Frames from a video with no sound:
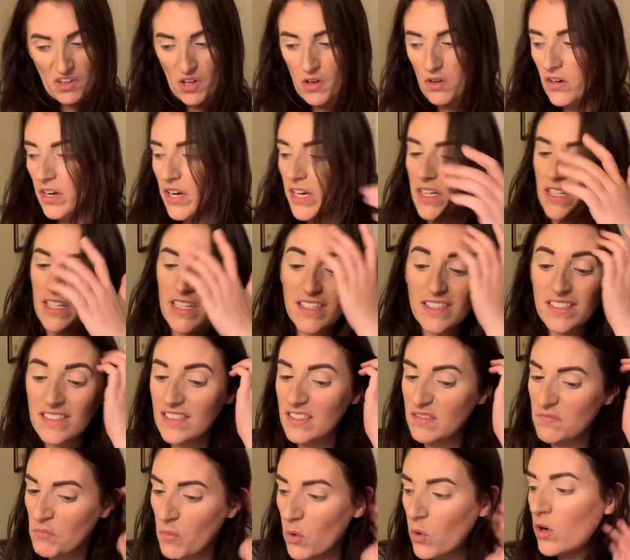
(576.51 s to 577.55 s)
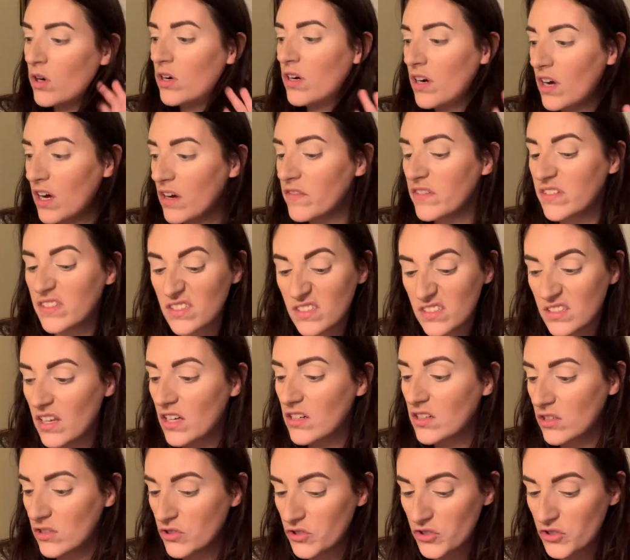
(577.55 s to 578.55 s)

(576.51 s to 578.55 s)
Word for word: All right, it's more of a subtle